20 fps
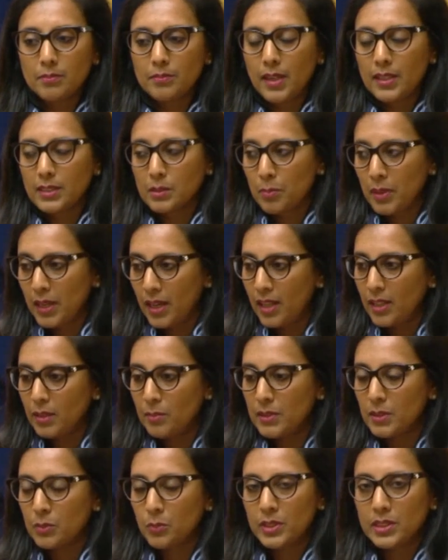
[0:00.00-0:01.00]
as a
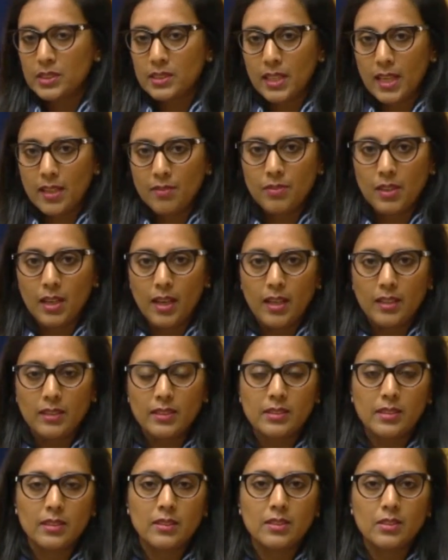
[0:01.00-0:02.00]
parliament we safeguard
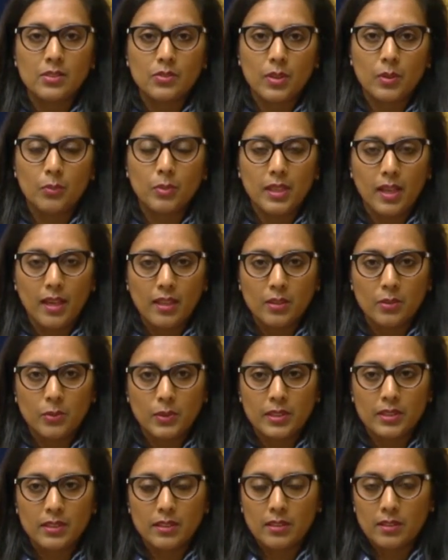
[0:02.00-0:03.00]
this industry with
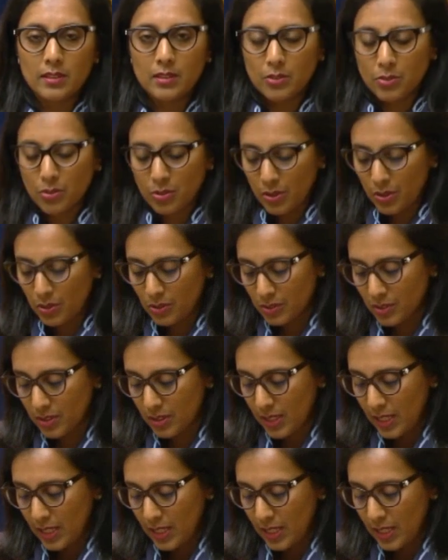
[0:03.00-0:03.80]
adequate controls.